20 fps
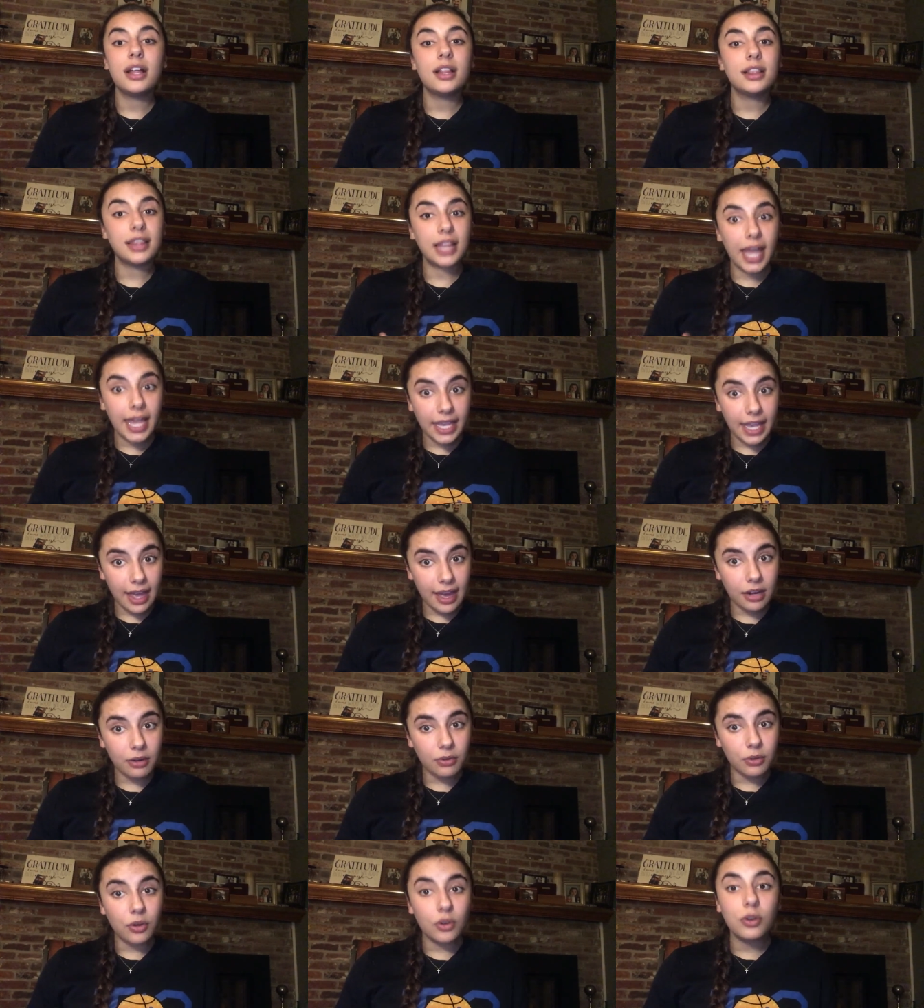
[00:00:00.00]
like
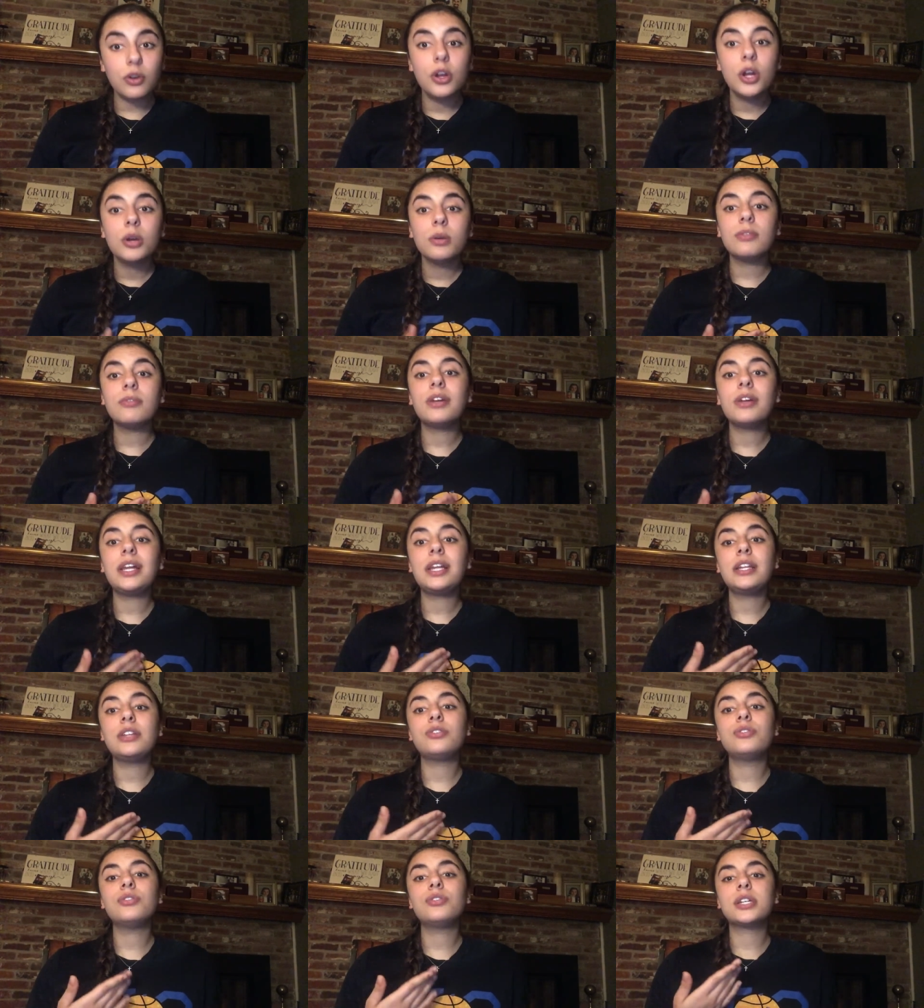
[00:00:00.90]
Adderall were written
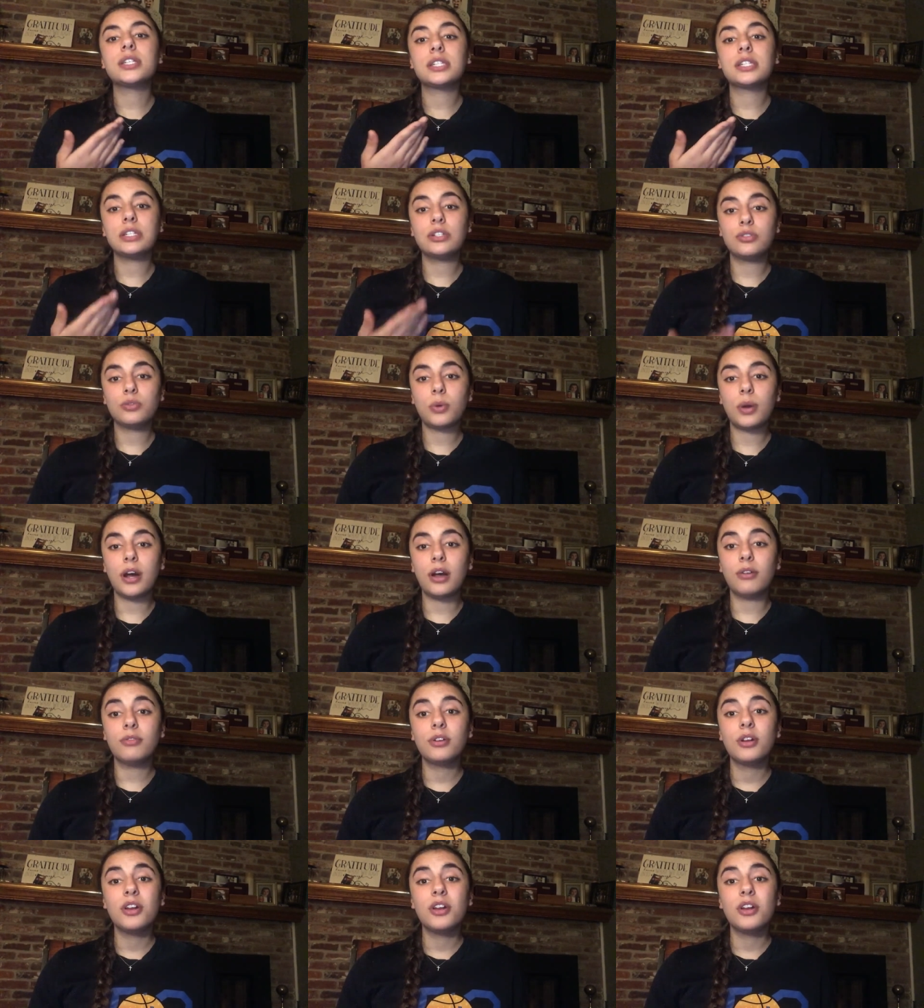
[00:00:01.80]
in 2012,